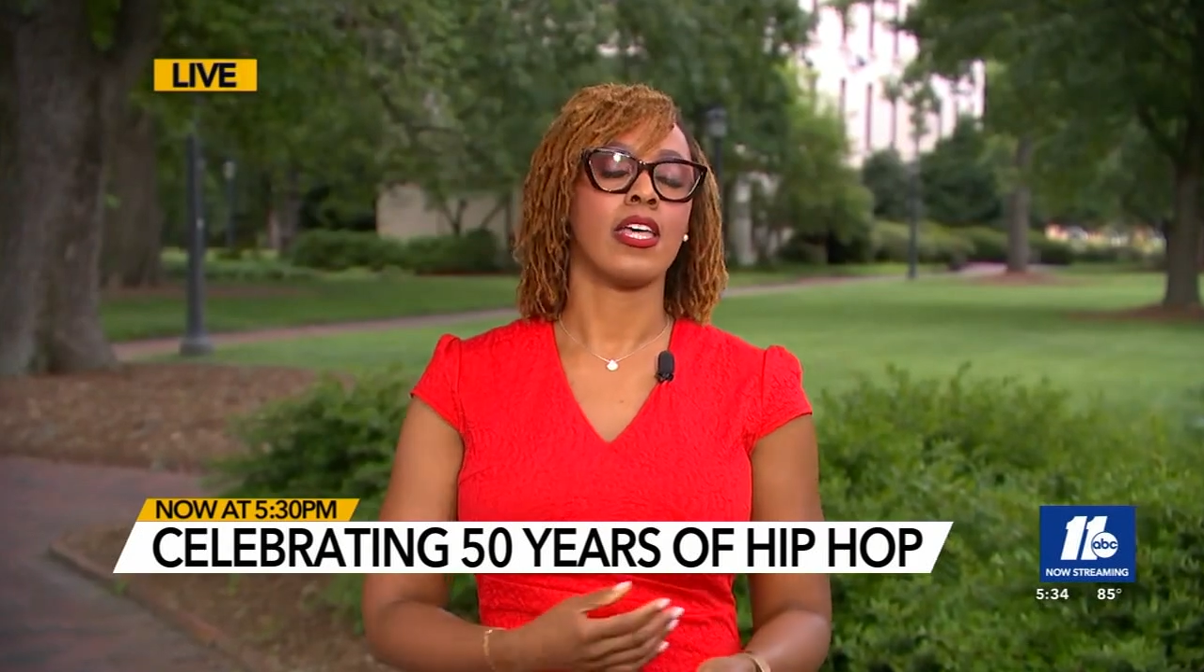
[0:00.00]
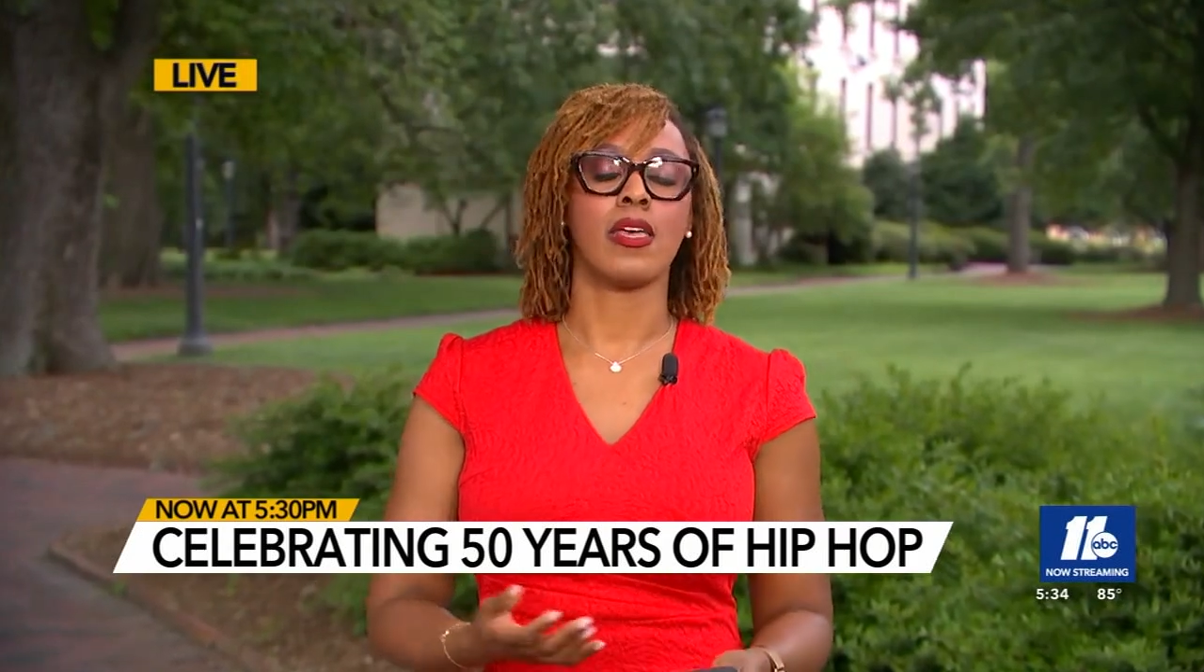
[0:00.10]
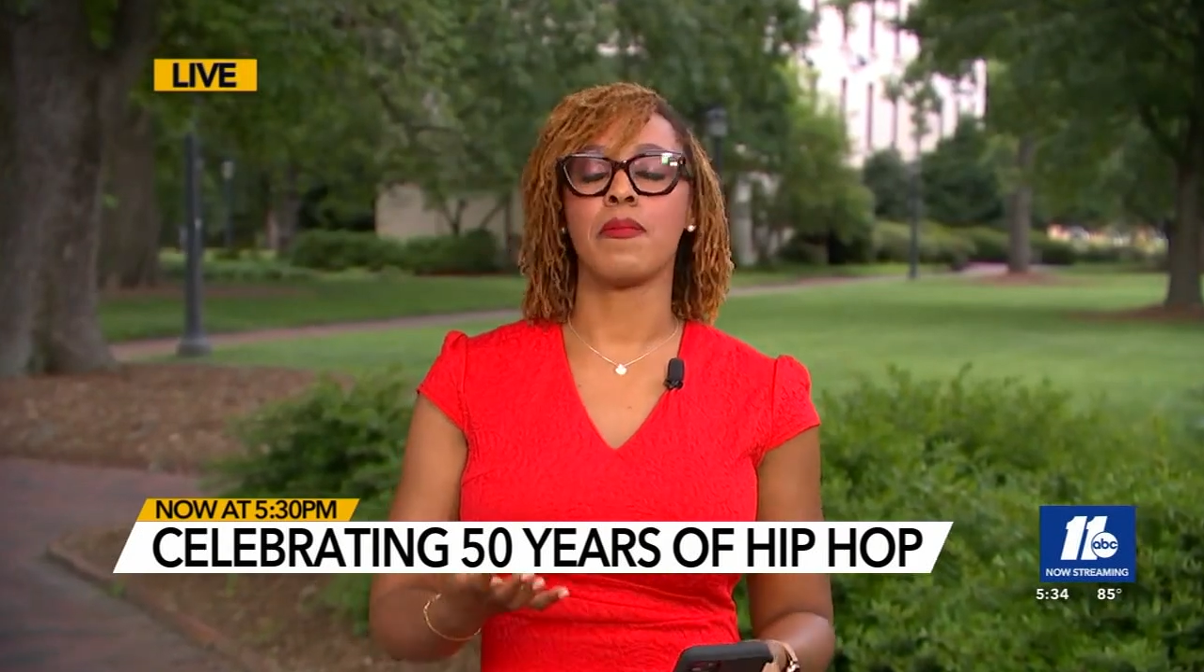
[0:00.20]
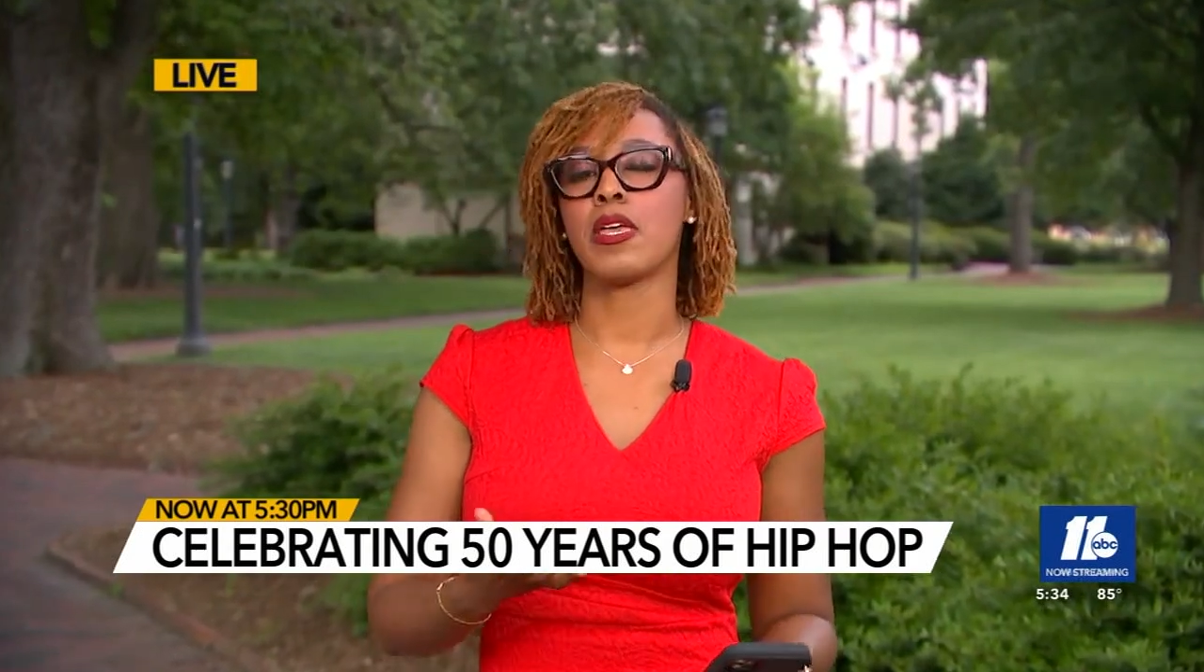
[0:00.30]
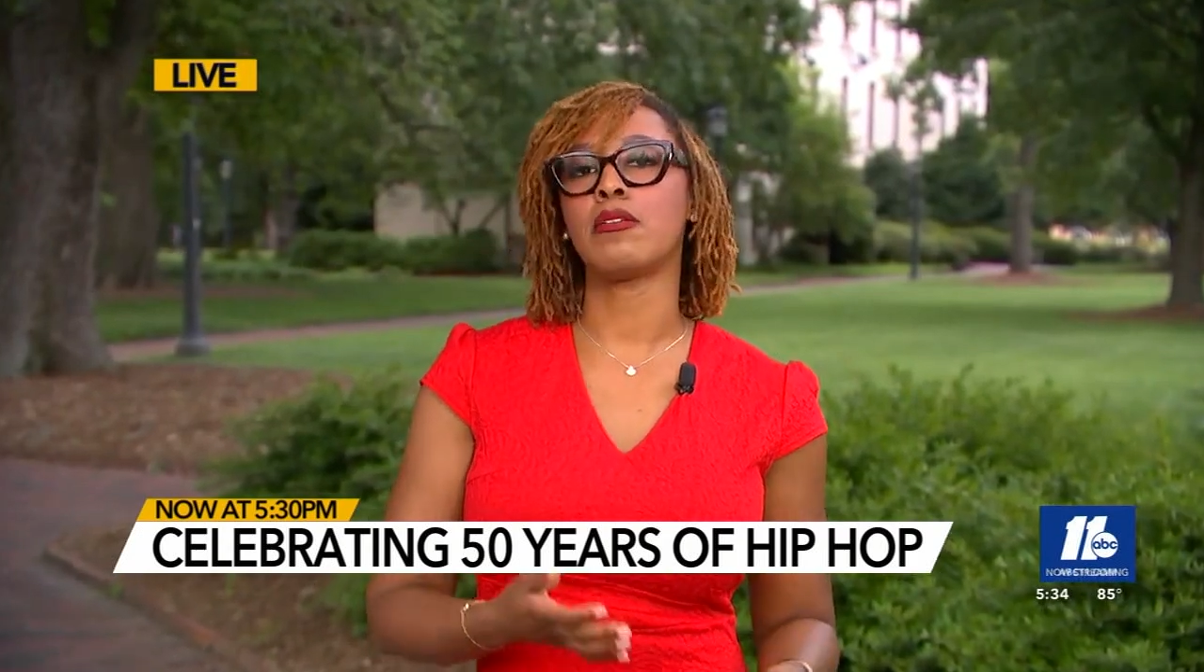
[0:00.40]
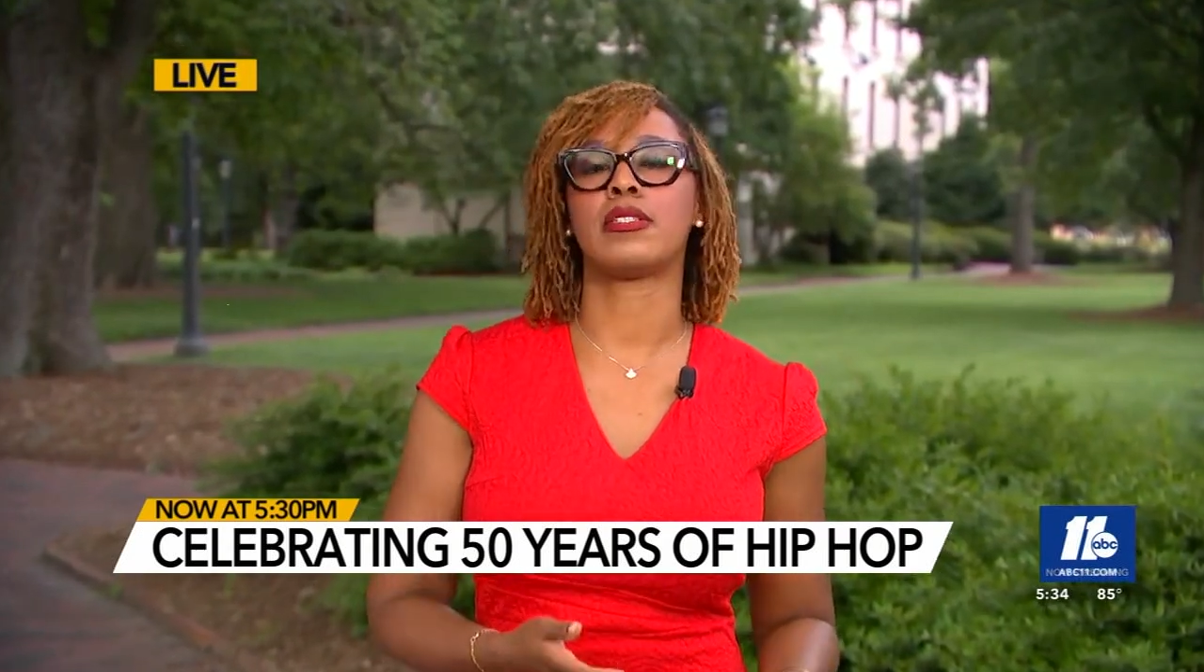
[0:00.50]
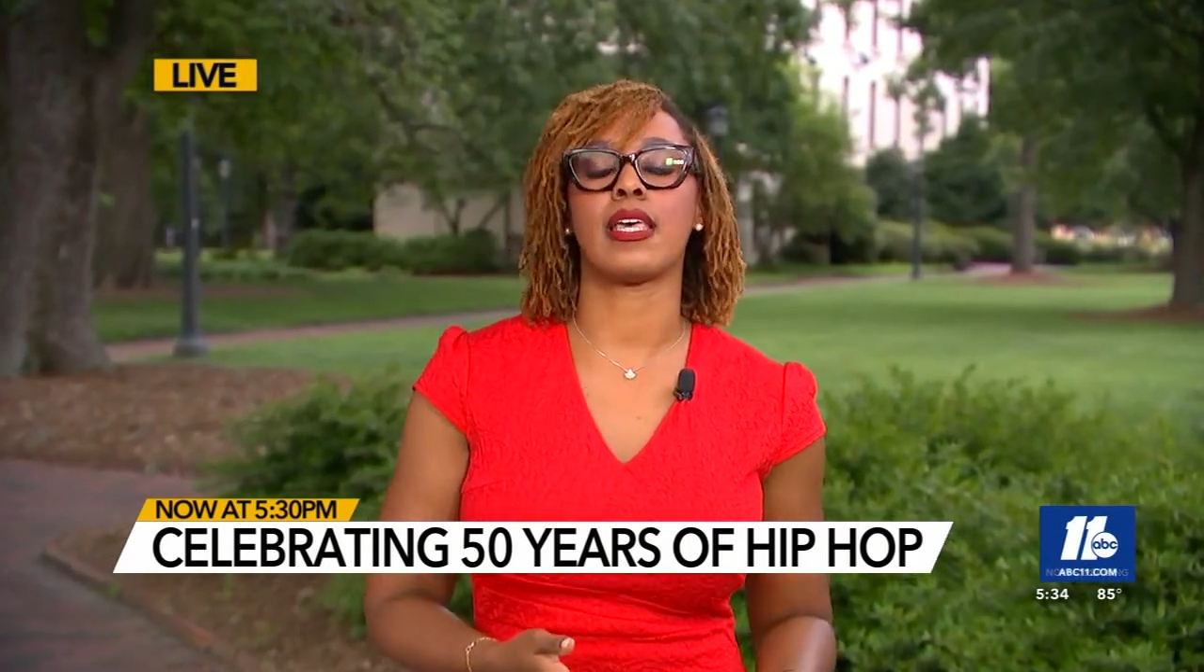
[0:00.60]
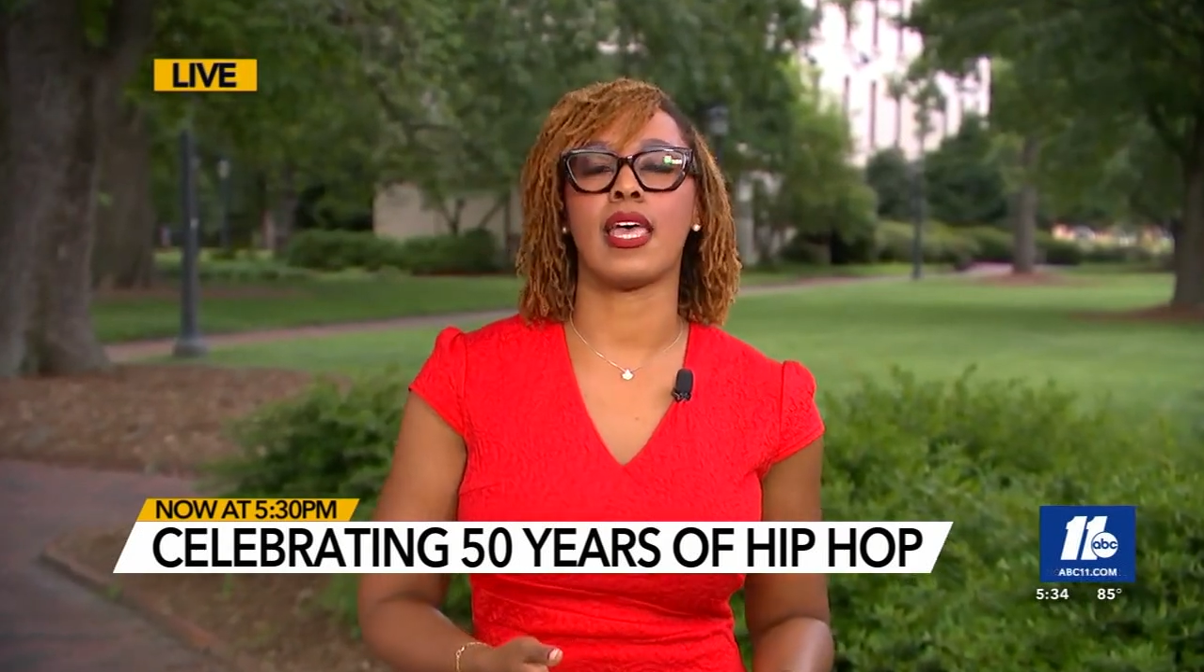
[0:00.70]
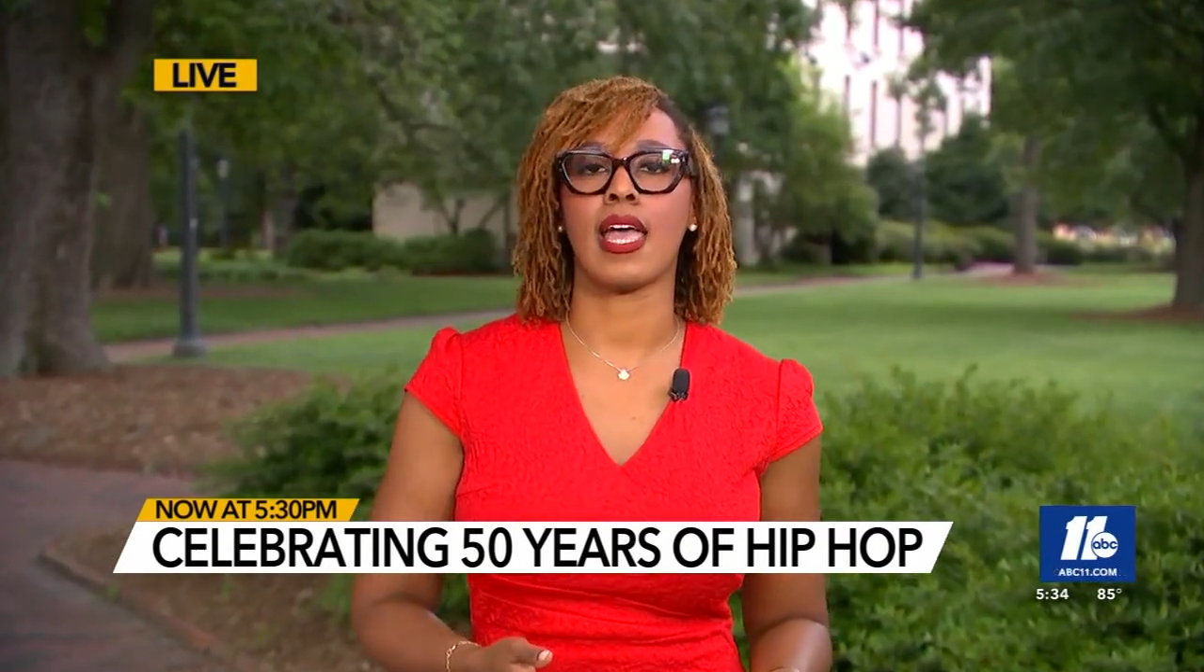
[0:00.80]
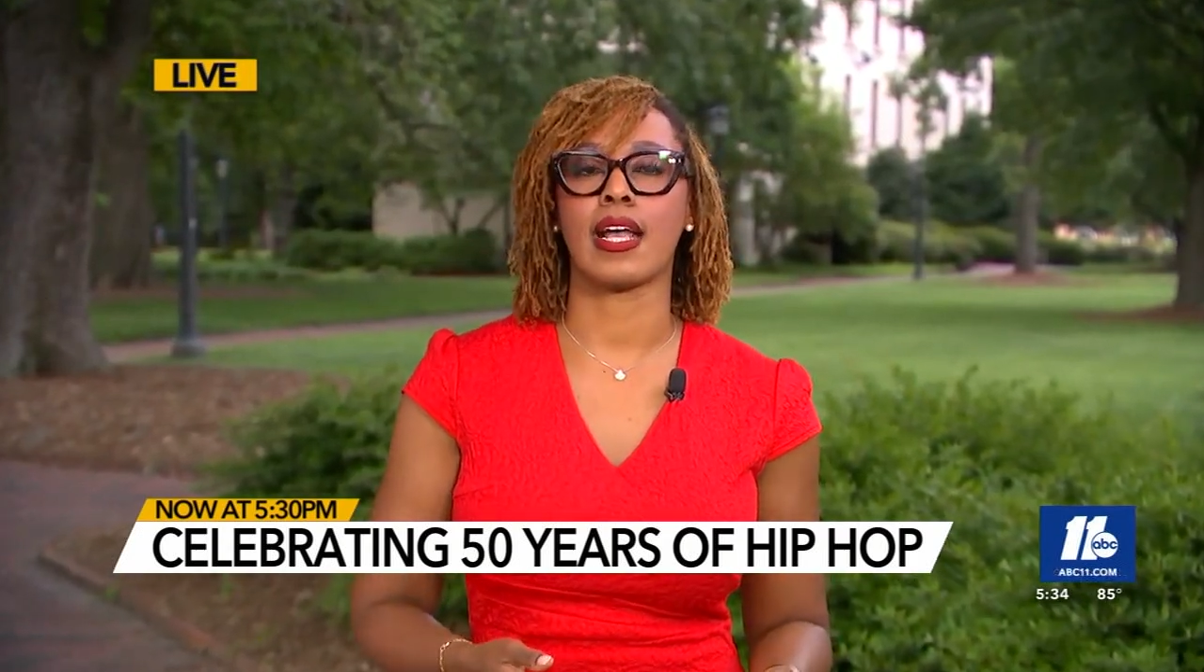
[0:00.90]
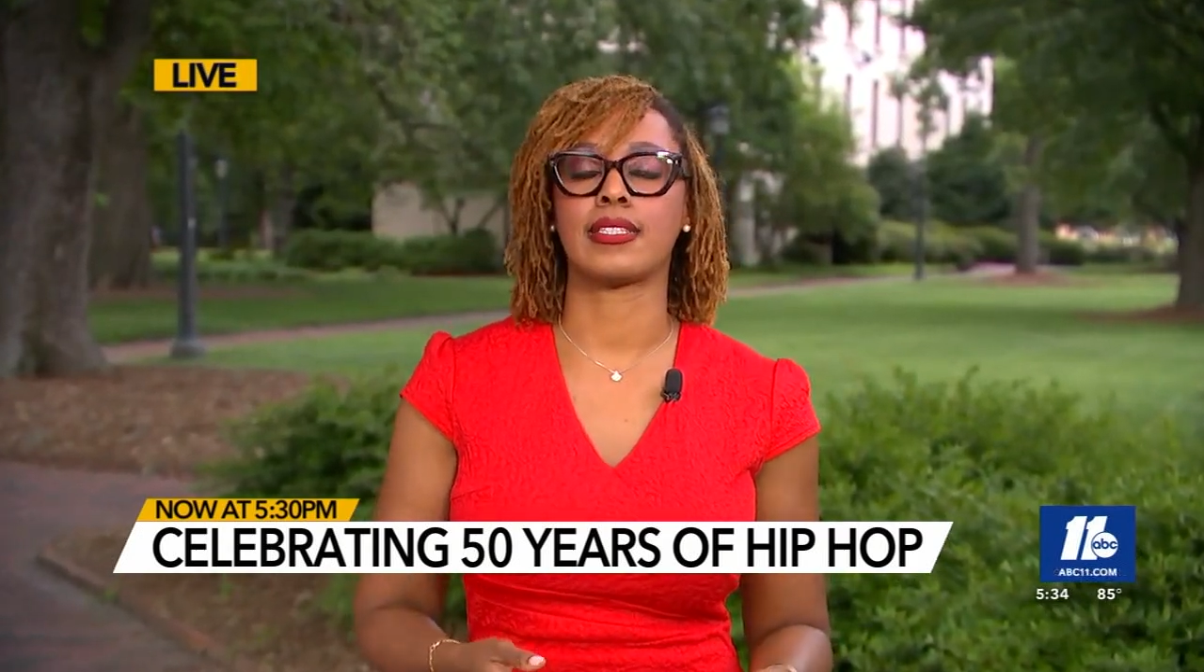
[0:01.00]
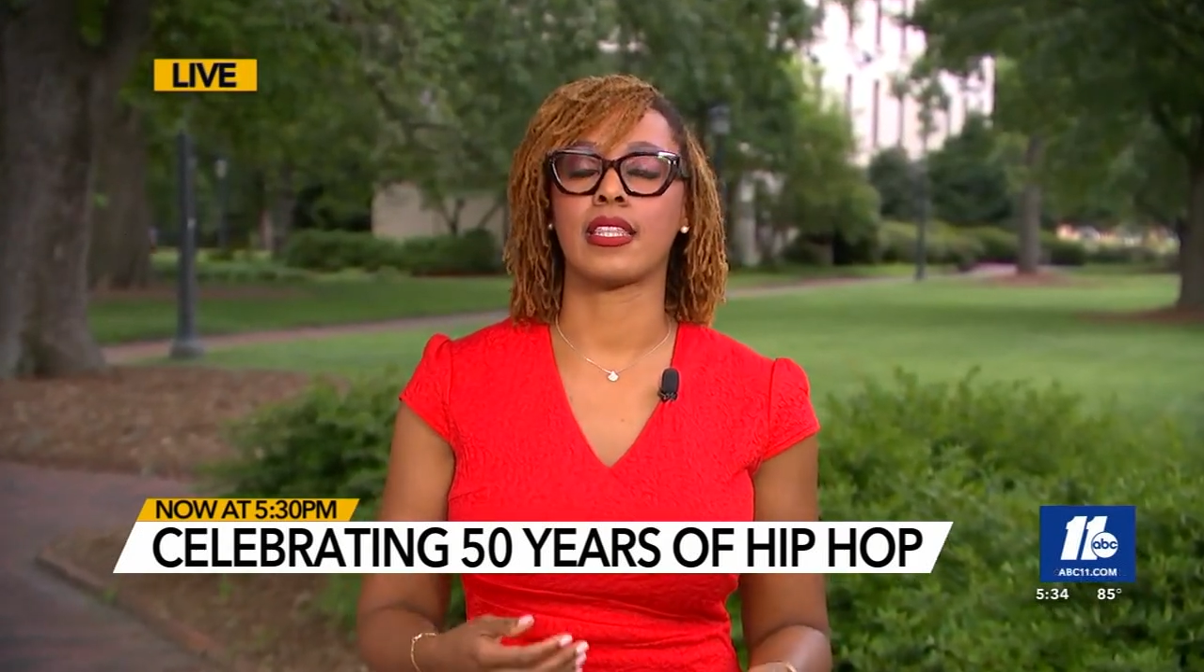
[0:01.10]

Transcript: the music